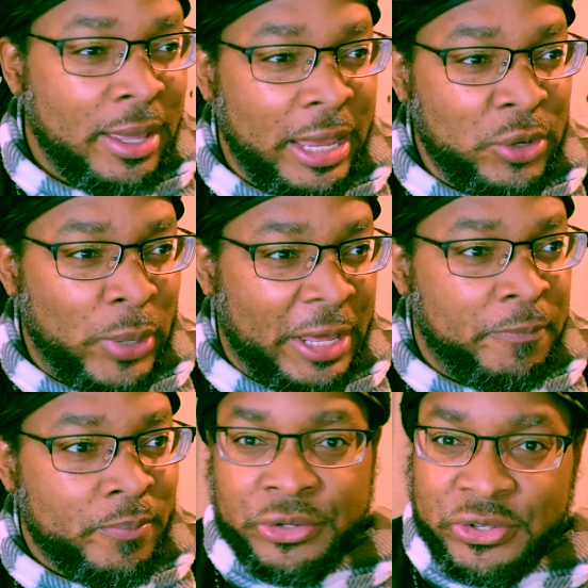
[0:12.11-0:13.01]
Anyway,
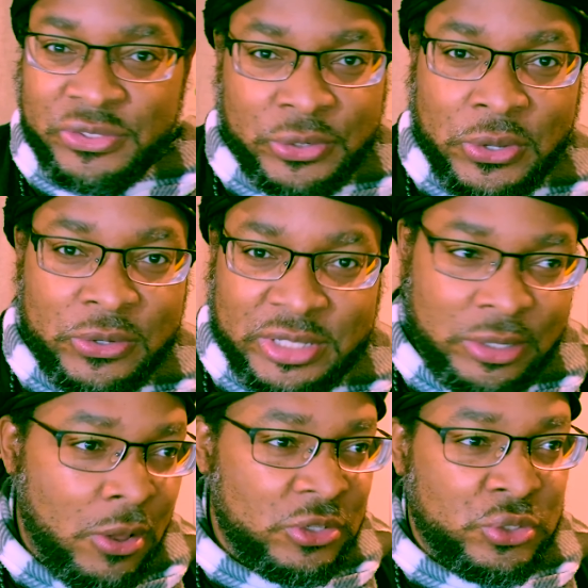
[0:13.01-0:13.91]
just to cut a
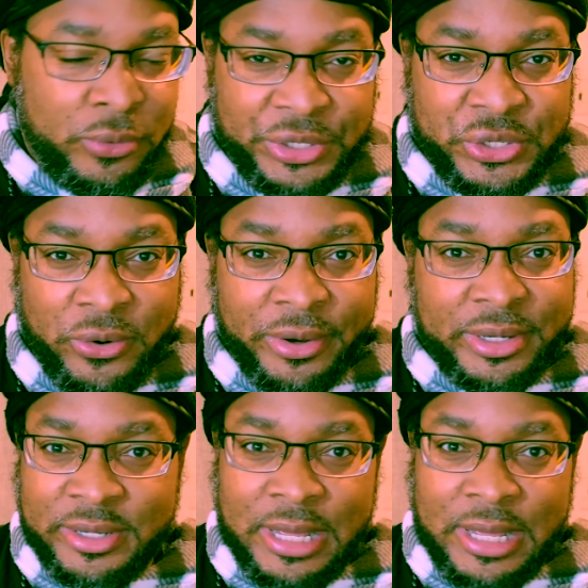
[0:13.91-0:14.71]
long story short,